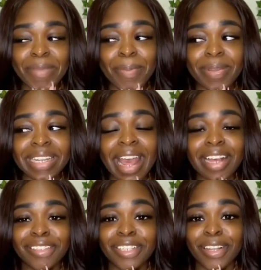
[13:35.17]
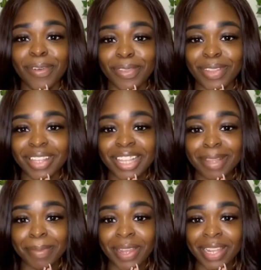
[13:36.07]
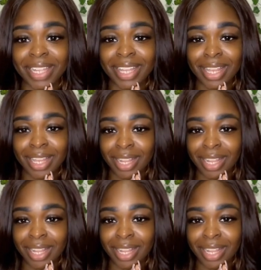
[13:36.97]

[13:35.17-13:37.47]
but to actually go through the experience,